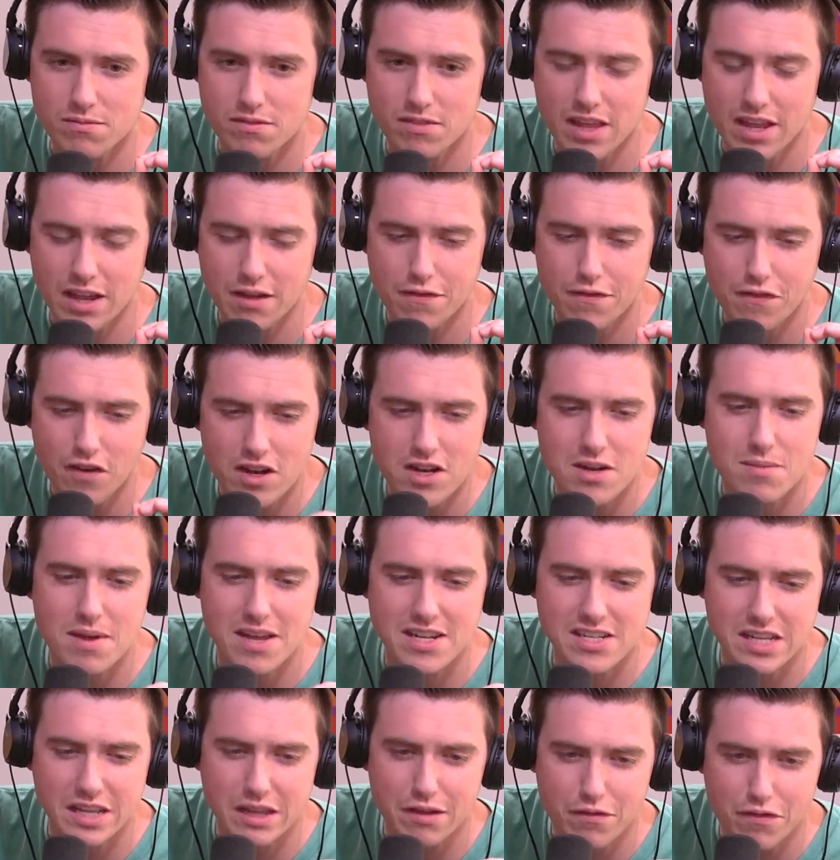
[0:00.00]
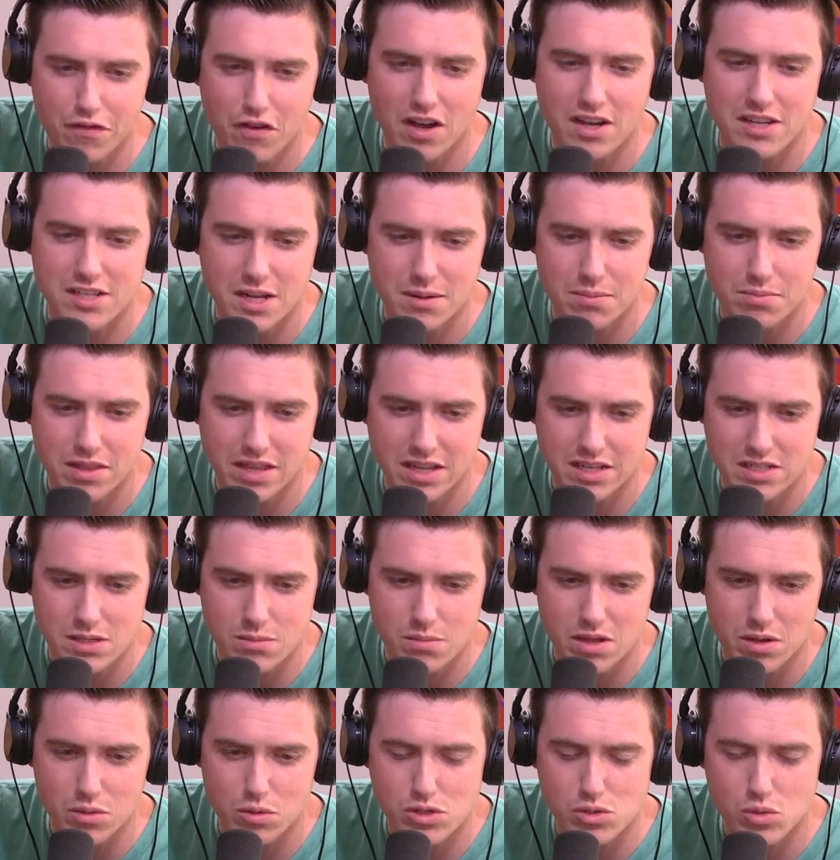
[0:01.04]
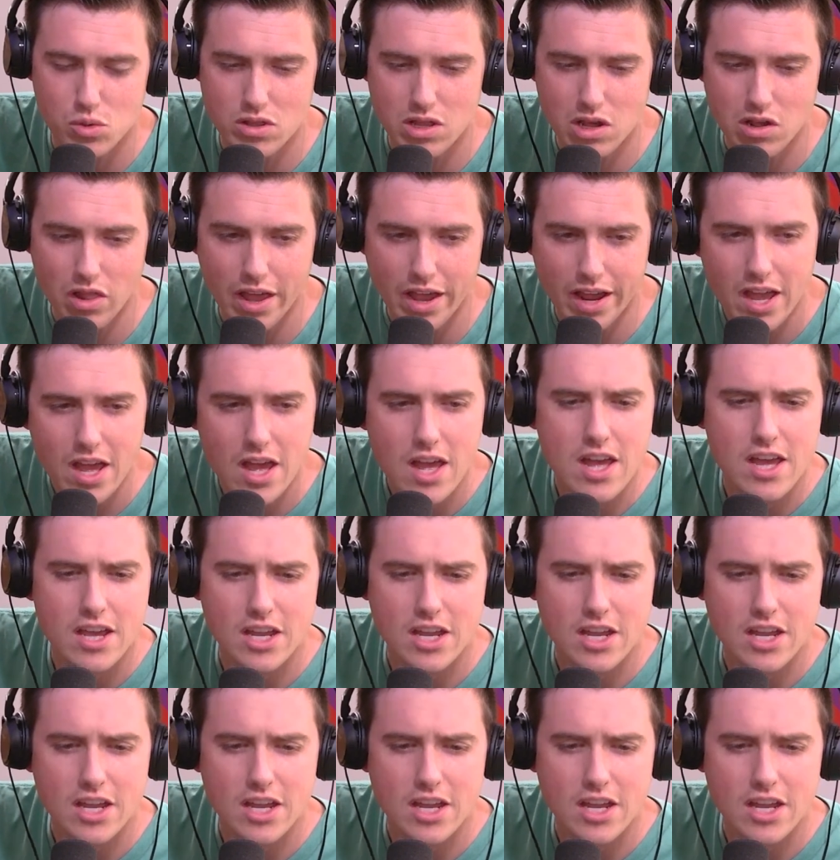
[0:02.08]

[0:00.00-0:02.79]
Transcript: like fundamentally fucked up thing to me, which where they're like,